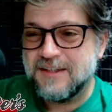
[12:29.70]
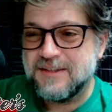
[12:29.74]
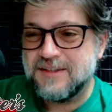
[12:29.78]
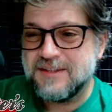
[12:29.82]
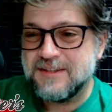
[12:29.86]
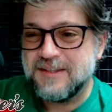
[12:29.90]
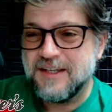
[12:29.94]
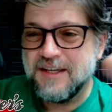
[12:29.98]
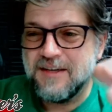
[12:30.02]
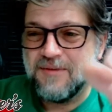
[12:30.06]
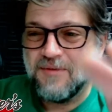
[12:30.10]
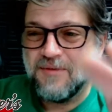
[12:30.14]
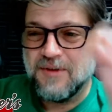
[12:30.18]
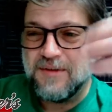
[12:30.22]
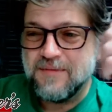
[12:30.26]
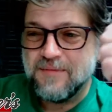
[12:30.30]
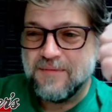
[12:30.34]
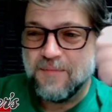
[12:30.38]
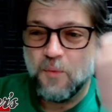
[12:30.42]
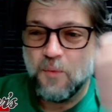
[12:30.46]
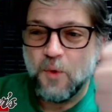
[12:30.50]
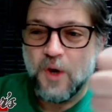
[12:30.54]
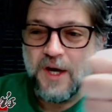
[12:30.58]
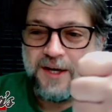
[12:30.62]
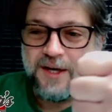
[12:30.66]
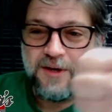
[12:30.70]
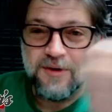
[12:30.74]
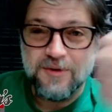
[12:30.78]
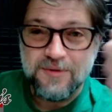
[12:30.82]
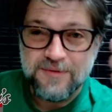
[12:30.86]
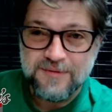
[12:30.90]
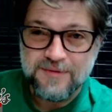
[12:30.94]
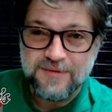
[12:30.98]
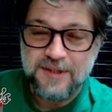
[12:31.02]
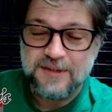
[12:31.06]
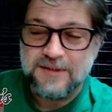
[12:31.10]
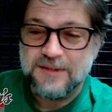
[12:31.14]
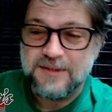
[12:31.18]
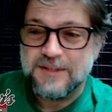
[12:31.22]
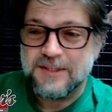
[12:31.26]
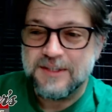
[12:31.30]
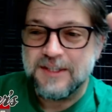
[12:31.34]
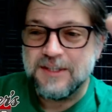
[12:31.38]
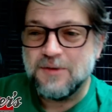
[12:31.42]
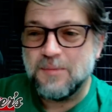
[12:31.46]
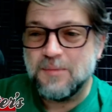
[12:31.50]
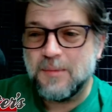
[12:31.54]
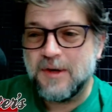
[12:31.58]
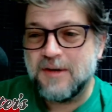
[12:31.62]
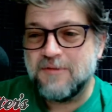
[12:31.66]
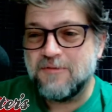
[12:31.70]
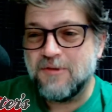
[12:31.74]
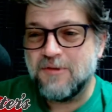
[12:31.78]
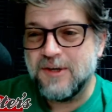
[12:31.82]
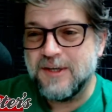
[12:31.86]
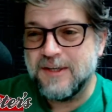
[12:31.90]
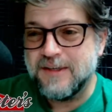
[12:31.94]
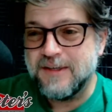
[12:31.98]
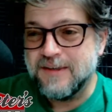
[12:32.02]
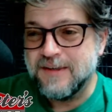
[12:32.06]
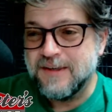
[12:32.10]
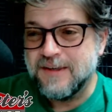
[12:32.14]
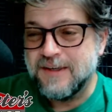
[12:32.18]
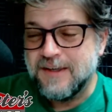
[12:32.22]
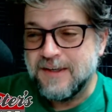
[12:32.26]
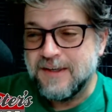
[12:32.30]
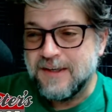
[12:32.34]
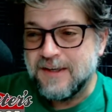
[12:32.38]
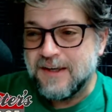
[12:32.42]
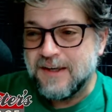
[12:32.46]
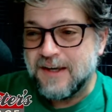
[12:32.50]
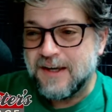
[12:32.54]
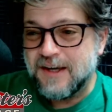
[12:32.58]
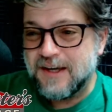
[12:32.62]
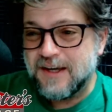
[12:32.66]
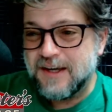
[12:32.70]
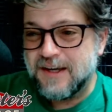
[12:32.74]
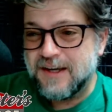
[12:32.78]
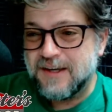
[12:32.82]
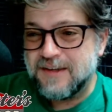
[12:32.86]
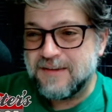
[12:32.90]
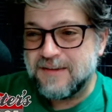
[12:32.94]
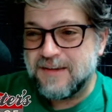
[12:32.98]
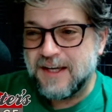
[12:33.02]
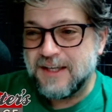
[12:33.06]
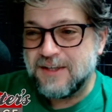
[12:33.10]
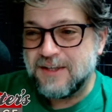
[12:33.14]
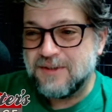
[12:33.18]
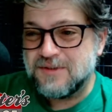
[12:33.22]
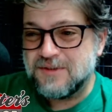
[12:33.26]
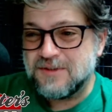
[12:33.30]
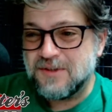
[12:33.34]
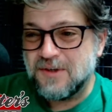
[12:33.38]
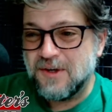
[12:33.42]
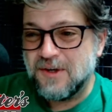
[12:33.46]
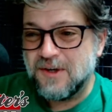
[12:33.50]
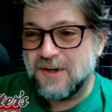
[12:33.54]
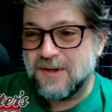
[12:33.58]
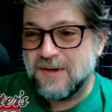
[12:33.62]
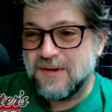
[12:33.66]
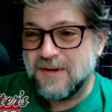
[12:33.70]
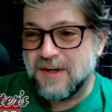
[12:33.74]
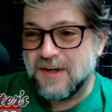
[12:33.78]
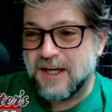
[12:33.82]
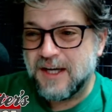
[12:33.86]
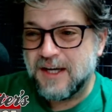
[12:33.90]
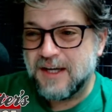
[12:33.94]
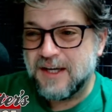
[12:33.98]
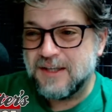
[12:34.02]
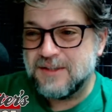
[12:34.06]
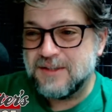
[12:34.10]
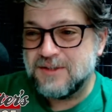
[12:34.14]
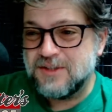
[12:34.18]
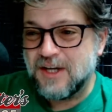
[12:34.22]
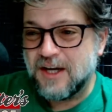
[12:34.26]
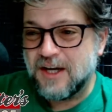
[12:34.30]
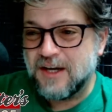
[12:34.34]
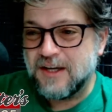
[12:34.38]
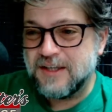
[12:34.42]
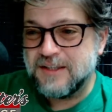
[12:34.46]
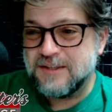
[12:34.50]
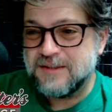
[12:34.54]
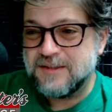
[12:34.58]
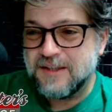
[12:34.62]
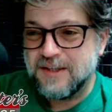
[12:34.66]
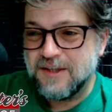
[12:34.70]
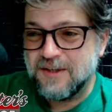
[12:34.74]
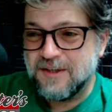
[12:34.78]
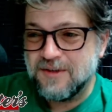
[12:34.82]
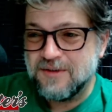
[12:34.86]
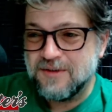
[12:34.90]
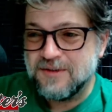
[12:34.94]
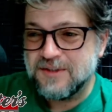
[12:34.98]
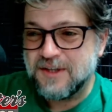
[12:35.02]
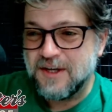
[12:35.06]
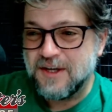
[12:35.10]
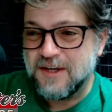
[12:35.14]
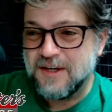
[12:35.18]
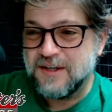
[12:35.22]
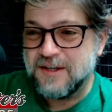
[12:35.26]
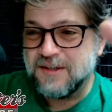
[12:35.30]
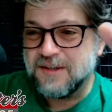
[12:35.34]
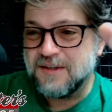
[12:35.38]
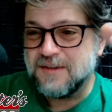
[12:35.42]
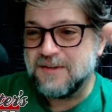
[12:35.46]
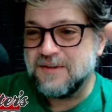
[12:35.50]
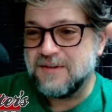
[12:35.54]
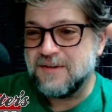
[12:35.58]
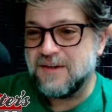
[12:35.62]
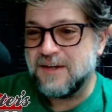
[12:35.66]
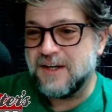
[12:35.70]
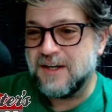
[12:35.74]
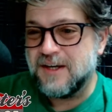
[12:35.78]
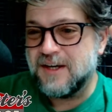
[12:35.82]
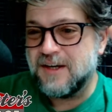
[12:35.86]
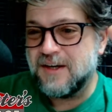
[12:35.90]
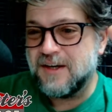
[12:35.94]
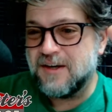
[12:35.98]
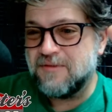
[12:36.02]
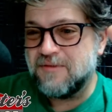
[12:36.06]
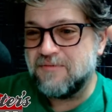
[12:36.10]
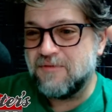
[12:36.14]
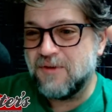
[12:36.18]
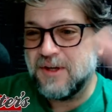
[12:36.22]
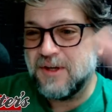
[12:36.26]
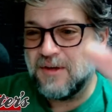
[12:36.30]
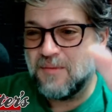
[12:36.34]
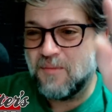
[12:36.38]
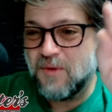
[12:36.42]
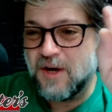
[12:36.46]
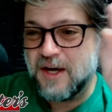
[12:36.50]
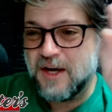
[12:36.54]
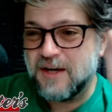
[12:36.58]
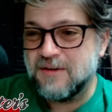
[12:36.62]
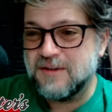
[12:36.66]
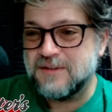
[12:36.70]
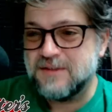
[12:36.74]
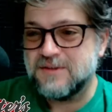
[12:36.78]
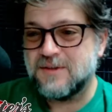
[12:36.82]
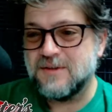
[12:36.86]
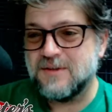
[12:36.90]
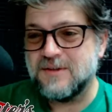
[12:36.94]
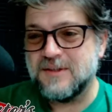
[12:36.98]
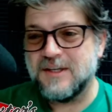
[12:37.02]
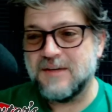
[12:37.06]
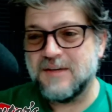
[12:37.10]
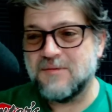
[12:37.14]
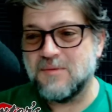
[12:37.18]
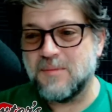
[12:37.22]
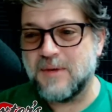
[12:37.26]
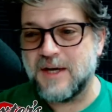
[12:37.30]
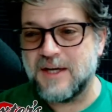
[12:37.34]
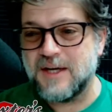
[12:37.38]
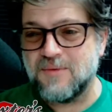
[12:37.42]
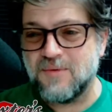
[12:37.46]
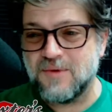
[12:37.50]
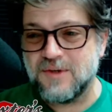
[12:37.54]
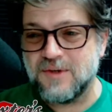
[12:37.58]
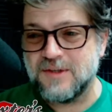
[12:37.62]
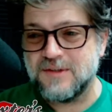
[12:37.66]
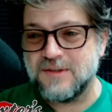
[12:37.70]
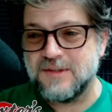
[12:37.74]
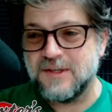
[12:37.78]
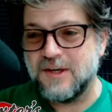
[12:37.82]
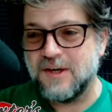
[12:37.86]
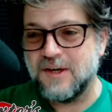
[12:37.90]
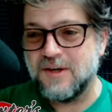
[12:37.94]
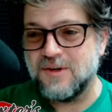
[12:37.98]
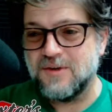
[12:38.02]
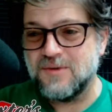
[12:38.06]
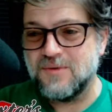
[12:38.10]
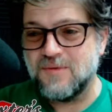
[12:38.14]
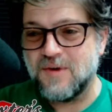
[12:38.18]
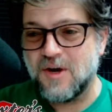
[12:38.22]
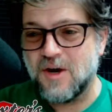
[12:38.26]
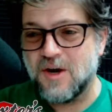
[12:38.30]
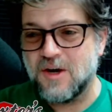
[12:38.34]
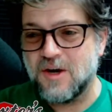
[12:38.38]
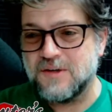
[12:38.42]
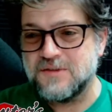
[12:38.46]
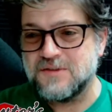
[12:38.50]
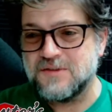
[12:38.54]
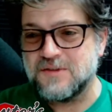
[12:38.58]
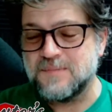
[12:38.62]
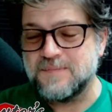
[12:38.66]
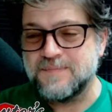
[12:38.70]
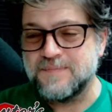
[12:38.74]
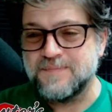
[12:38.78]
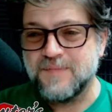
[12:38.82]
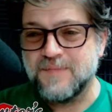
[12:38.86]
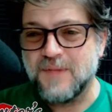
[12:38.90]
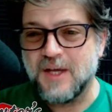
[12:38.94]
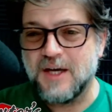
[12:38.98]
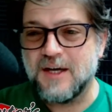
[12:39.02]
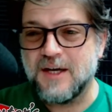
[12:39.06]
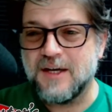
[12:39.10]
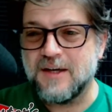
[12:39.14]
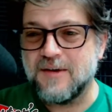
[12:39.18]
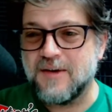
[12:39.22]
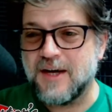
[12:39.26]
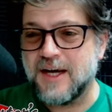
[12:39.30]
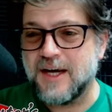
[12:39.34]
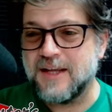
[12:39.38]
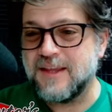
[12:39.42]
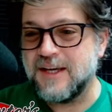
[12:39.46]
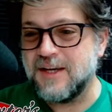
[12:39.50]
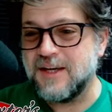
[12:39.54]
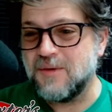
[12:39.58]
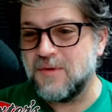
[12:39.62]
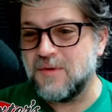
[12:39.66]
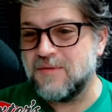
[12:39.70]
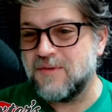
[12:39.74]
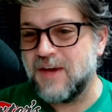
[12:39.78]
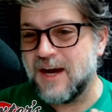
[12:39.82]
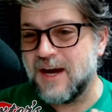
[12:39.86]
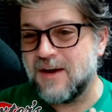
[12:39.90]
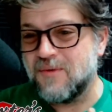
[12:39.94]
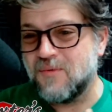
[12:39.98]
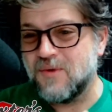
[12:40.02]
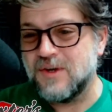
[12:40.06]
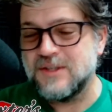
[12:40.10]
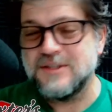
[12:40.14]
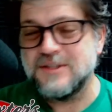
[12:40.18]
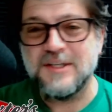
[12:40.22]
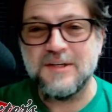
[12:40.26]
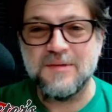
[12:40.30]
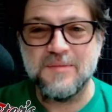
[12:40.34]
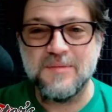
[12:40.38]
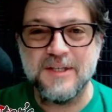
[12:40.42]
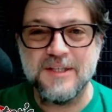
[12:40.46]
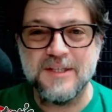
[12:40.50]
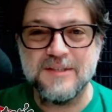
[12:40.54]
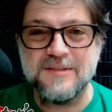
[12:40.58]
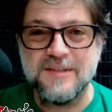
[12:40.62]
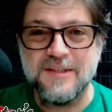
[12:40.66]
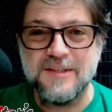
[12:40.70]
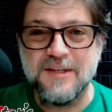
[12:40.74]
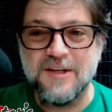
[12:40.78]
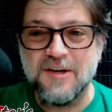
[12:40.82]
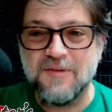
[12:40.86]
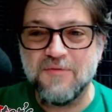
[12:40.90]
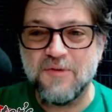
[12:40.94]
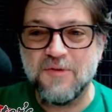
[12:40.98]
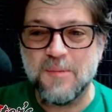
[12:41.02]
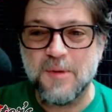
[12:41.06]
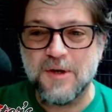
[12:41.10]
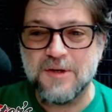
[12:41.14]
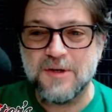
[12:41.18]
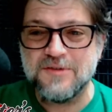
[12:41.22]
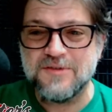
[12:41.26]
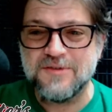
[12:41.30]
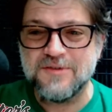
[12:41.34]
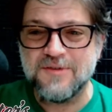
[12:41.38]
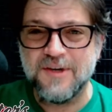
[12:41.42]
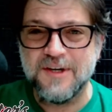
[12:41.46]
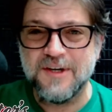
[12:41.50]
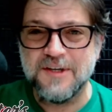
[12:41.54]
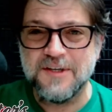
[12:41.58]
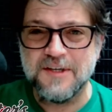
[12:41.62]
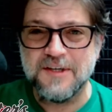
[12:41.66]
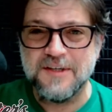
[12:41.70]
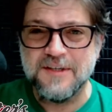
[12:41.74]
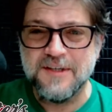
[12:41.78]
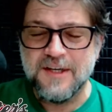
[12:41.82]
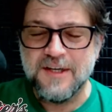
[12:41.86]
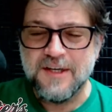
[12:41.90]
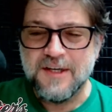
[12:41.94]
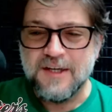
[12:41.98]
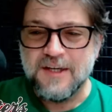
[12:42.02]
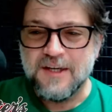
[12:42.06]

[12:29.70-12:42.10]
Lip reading: Steven, bueno, good to see you, my friend. Thank you, sir. John is here, Skunk, Freedom Rider, it's good. Everybody, we're good to go. Awesome. I think we've got one gentleman that's in here from Australia.